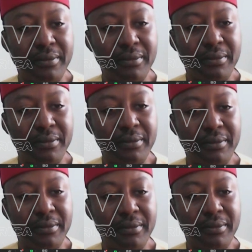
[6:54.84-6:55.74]

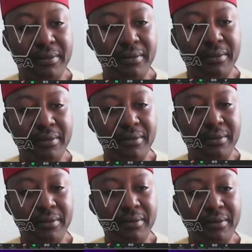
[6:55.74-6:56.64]

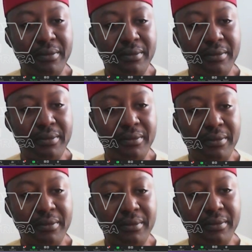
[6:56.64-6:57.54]

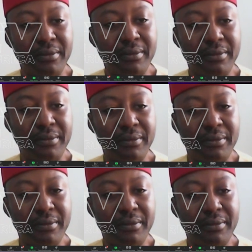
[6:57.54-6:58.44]
(silent)